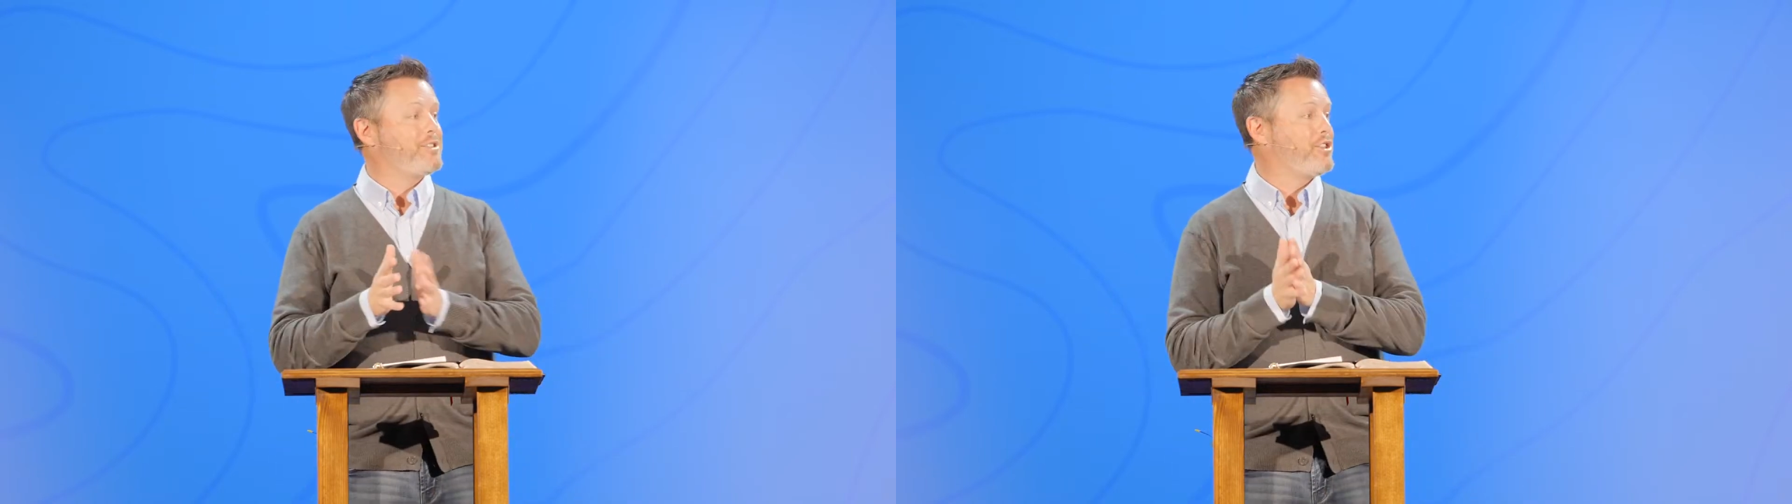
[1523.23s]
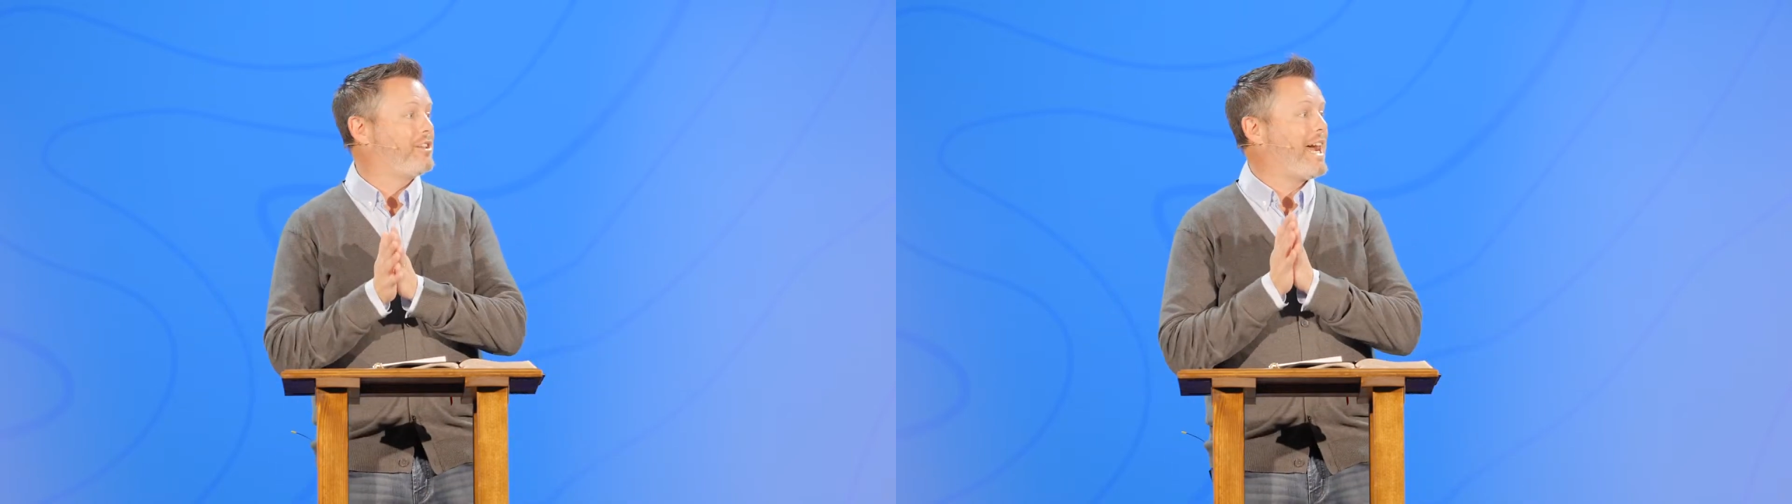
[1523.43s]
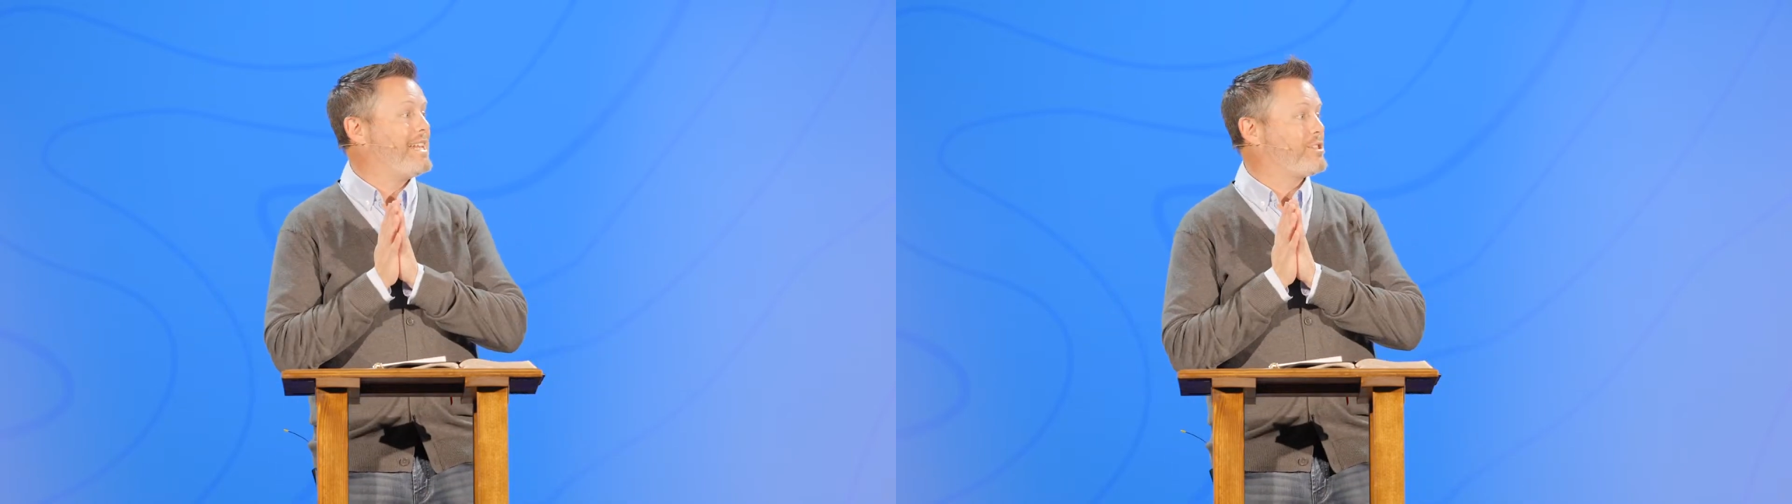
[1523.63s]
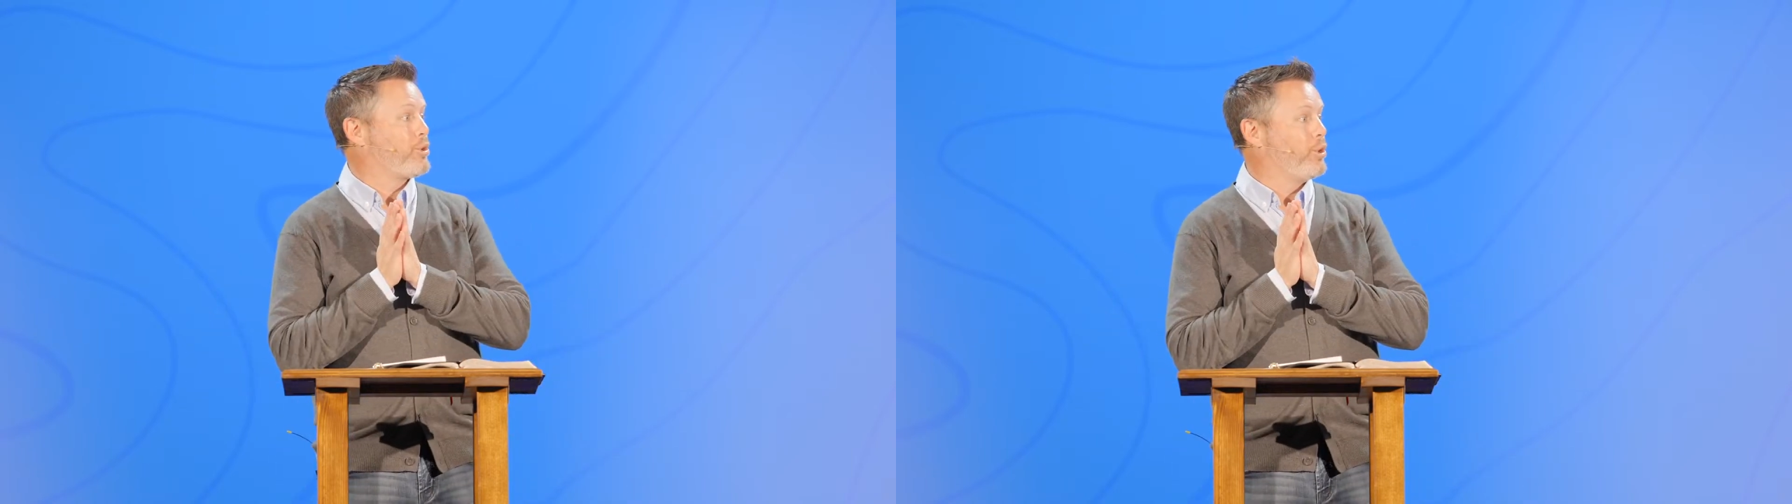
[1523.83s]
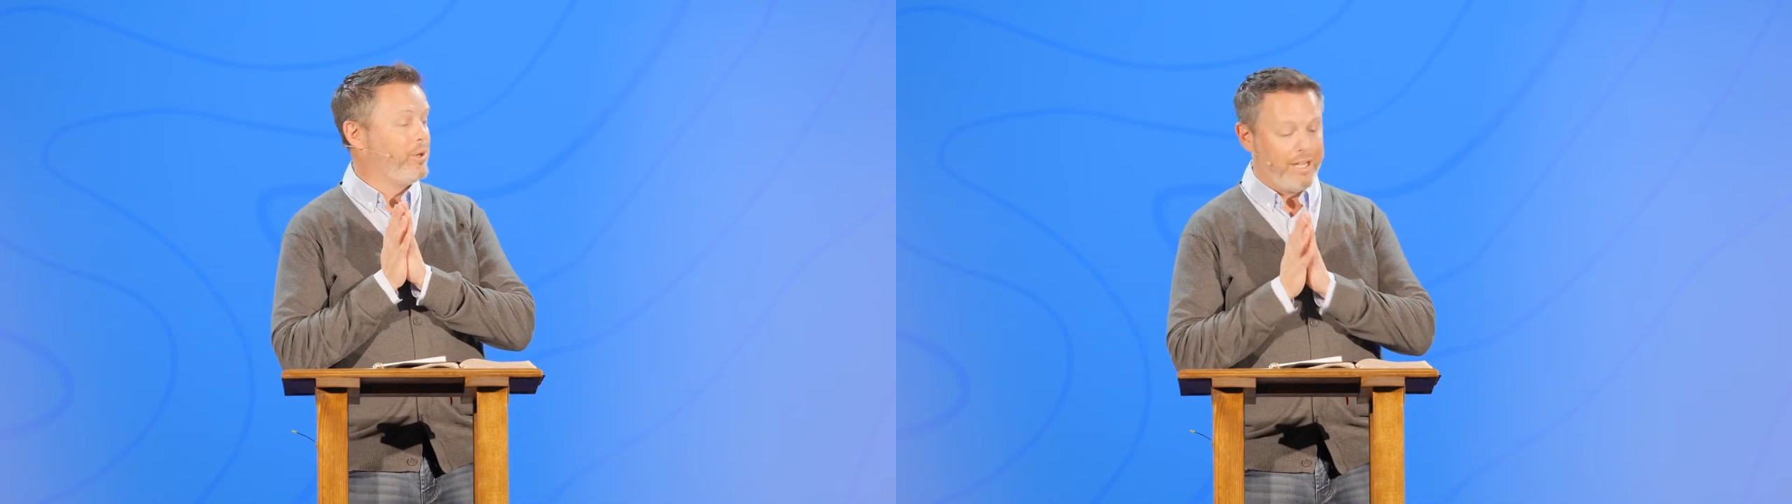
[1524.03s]
to the light is
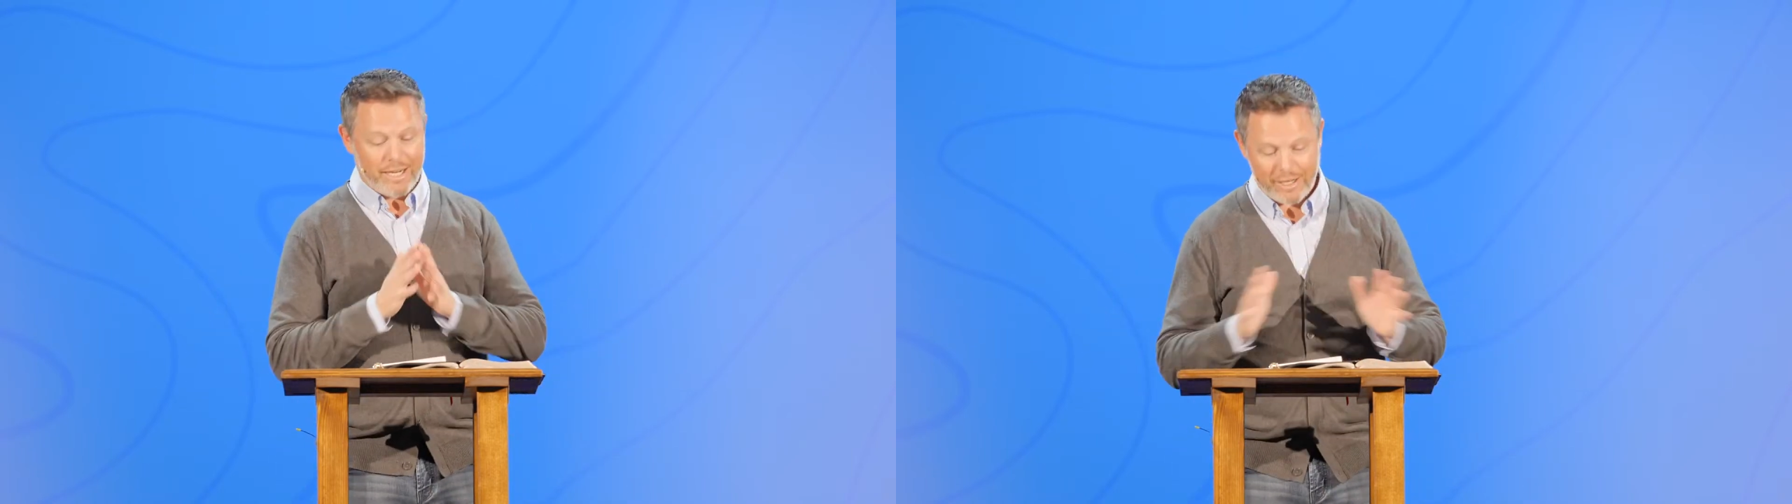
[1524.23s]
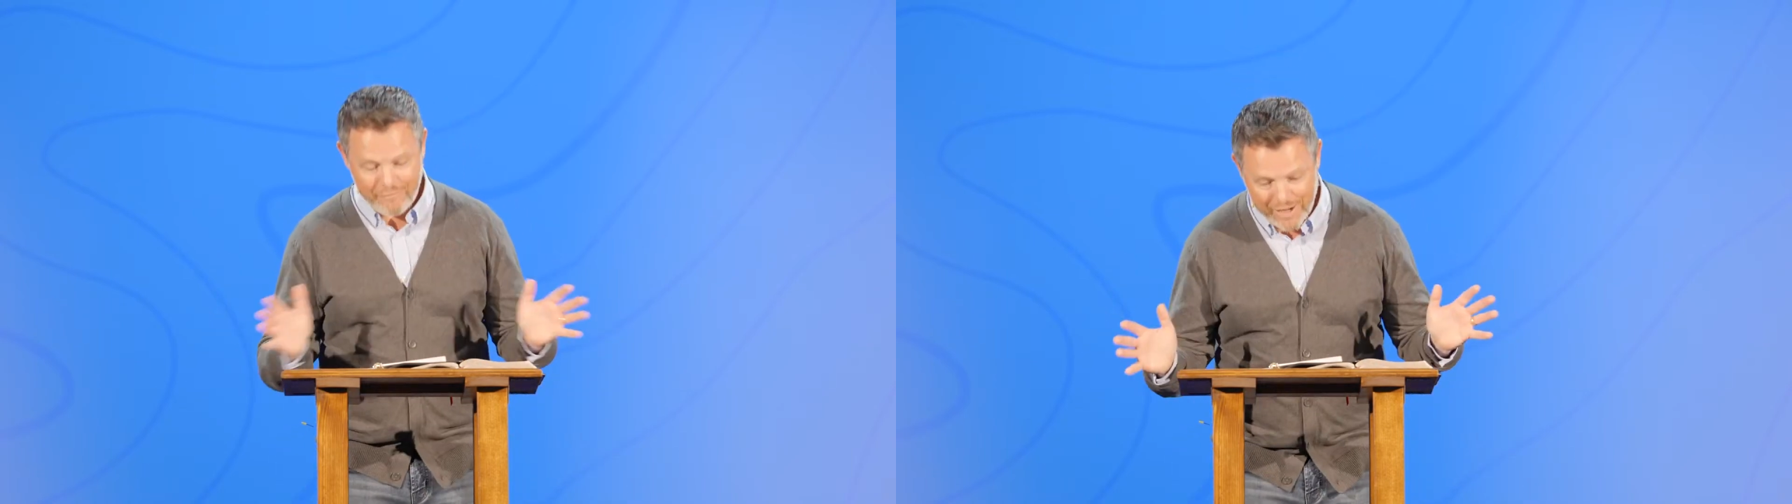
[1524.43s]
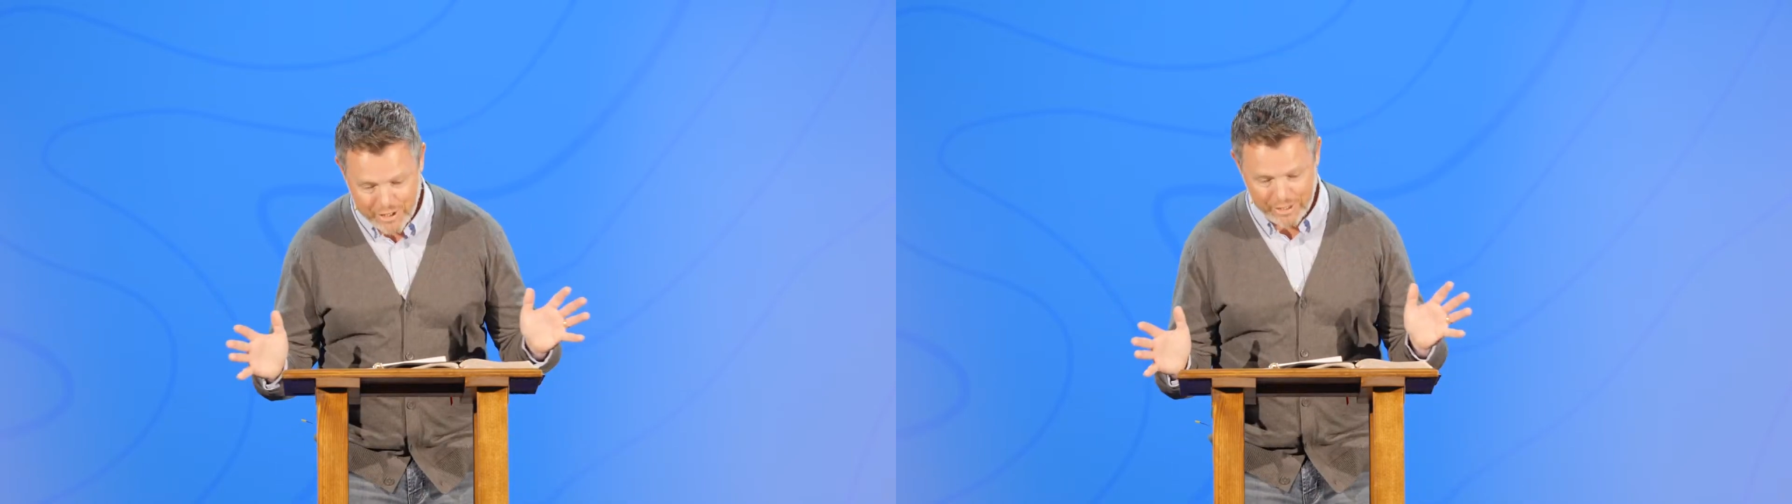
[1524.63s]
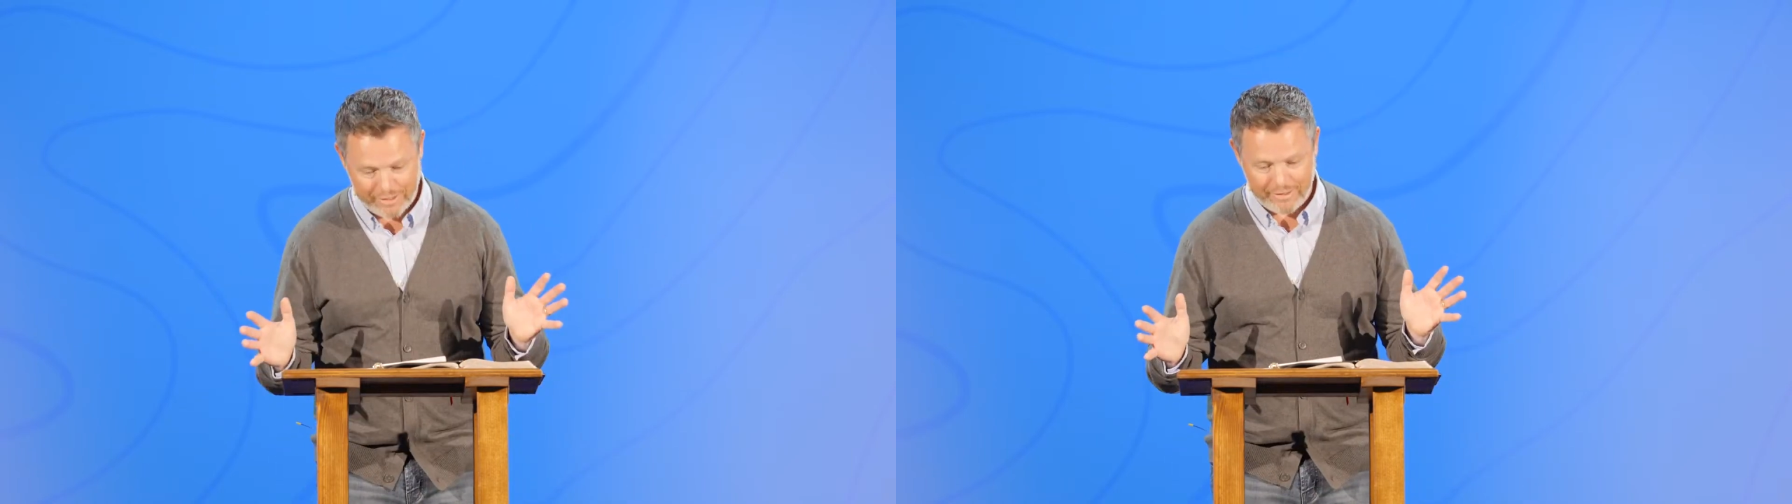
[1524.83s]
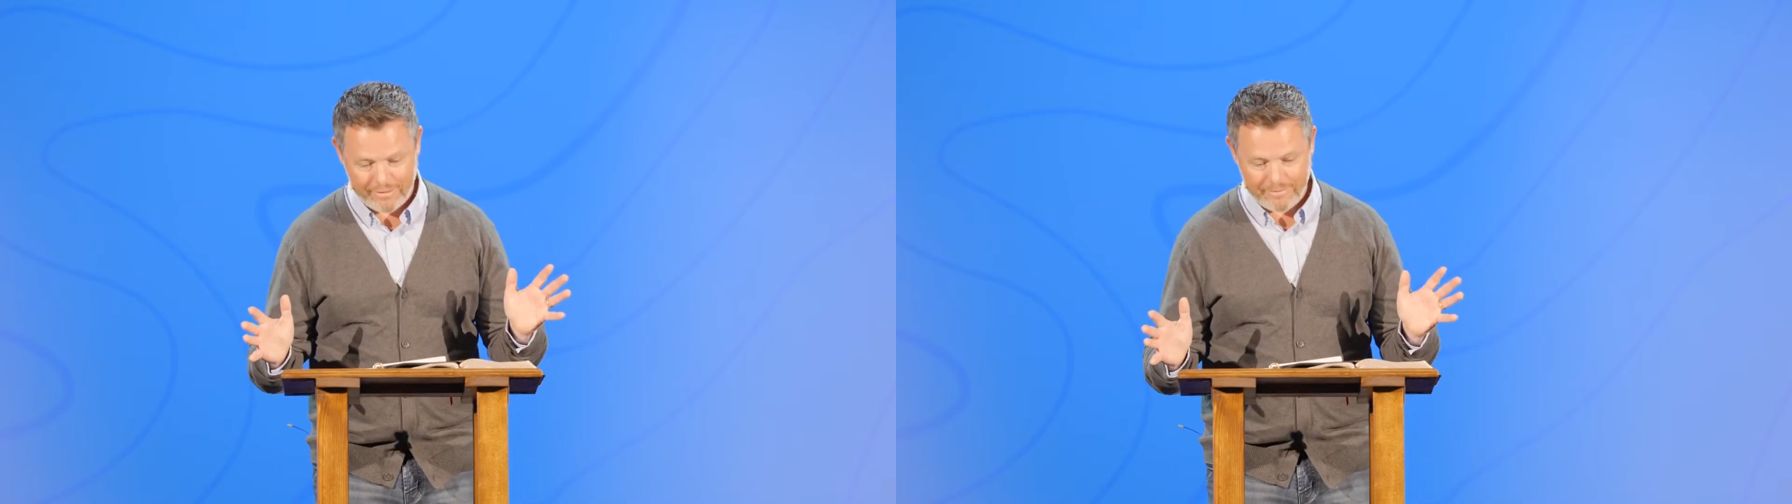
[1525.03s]
through confession.